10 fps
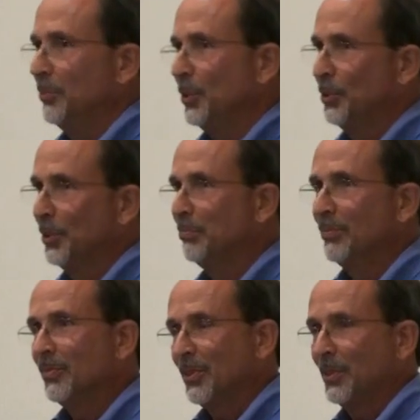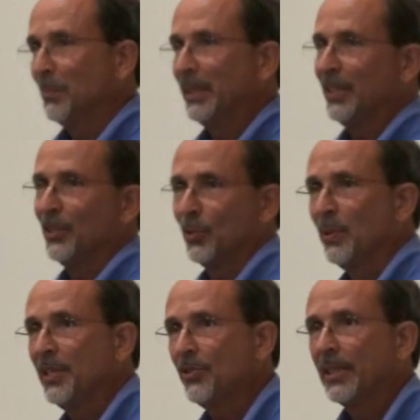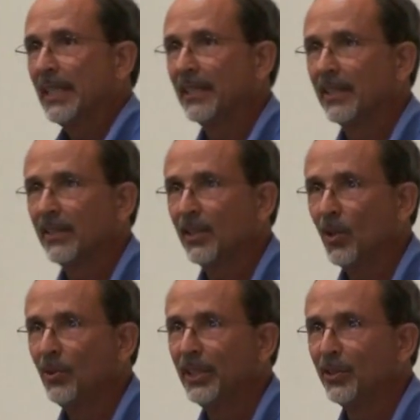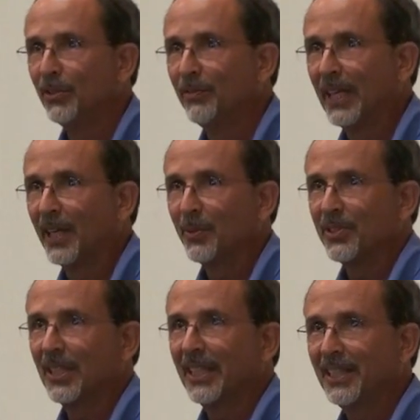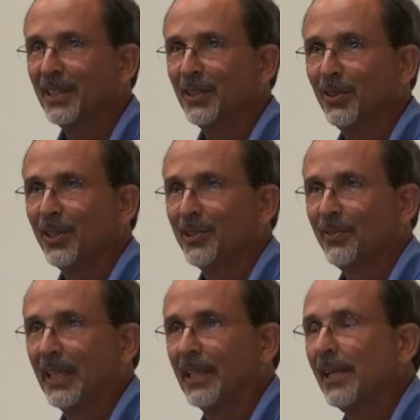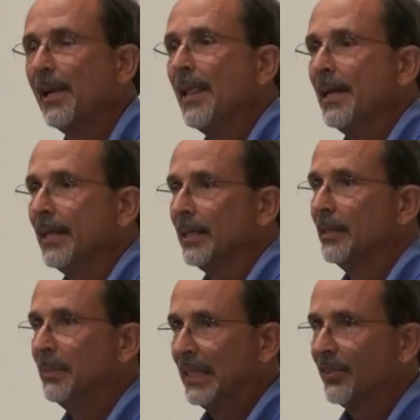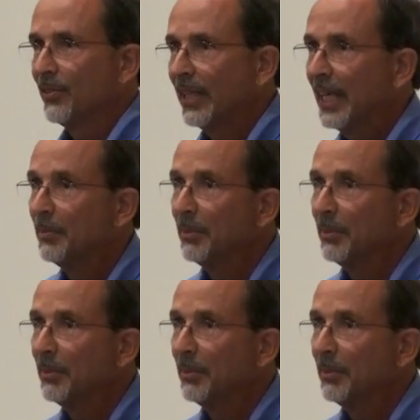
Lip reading: you should completely switch, and that the only good fire was a lightning-caused fire, because there had